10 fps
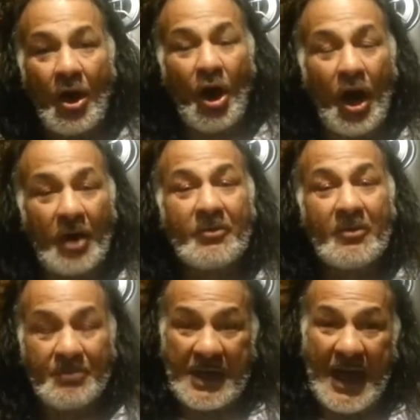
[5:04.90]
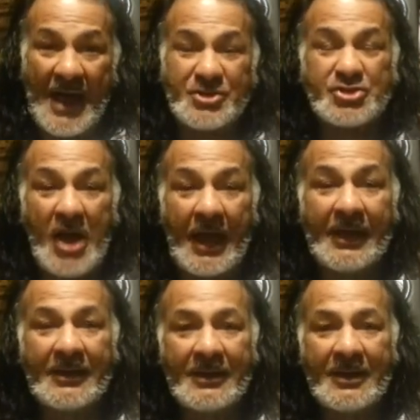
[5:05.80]
Or may I
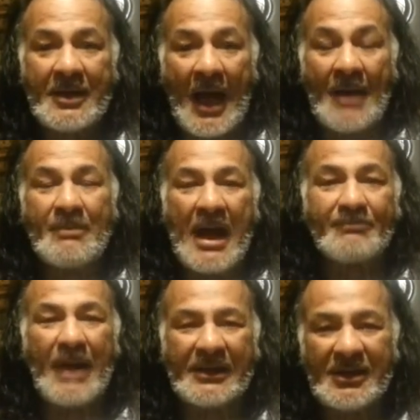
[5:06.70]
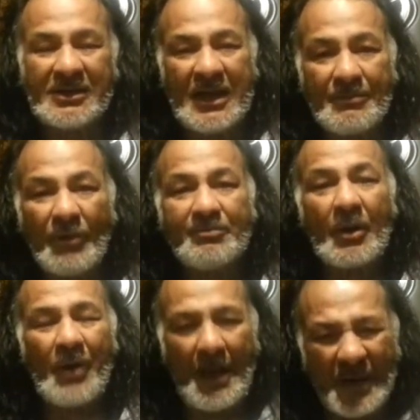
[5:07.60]
say, a man by the name of
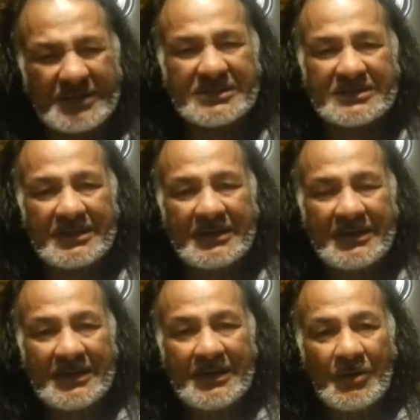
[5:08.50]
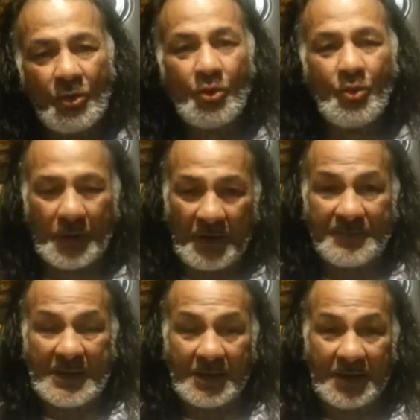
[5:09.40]
Barabbas, who would have
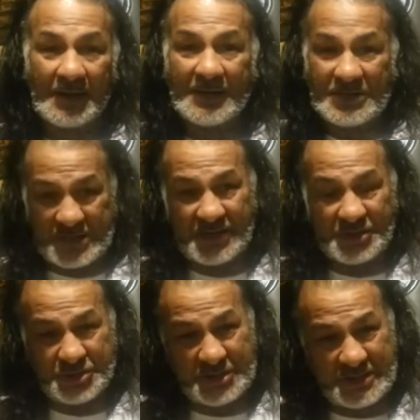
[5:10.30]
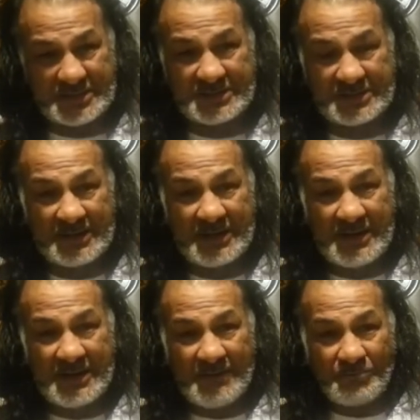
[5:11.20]
been killed instead of Jesus.
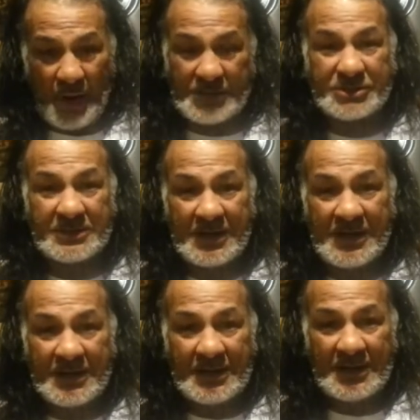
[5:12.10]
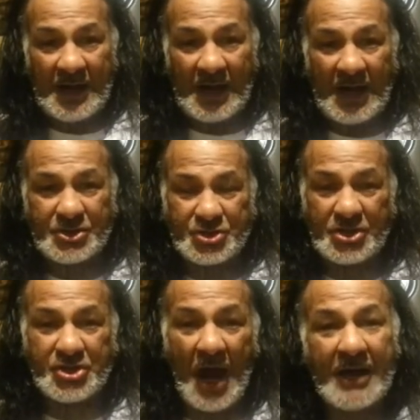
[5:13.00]
But as
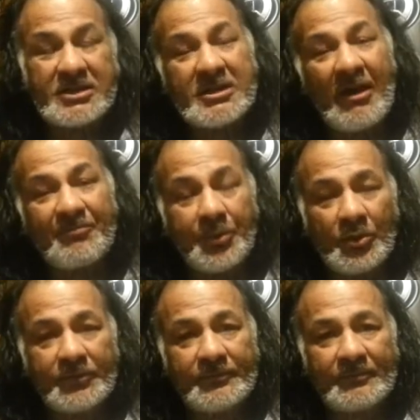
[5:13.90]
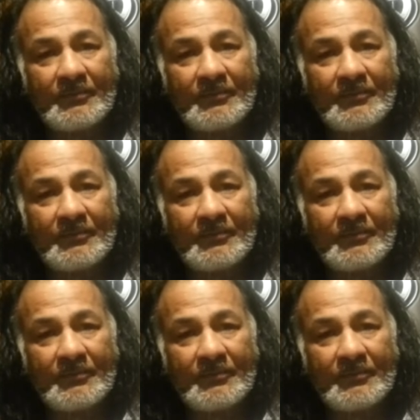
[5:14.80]
society have proved,